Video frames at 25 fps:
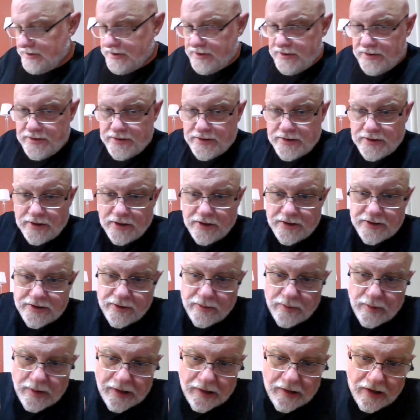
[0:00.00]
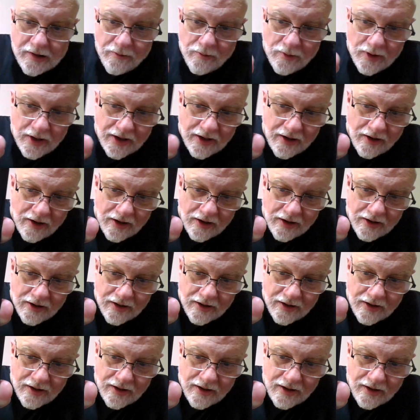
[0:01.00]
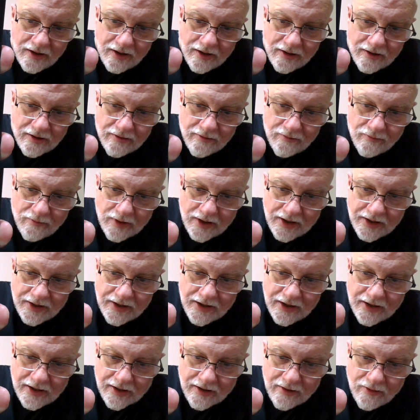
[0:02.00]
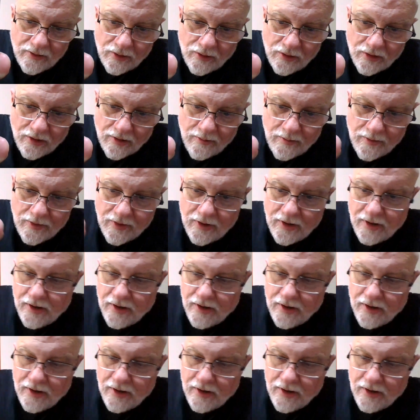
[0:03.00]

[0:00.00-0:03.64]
sleazy Ray Garten redneck horror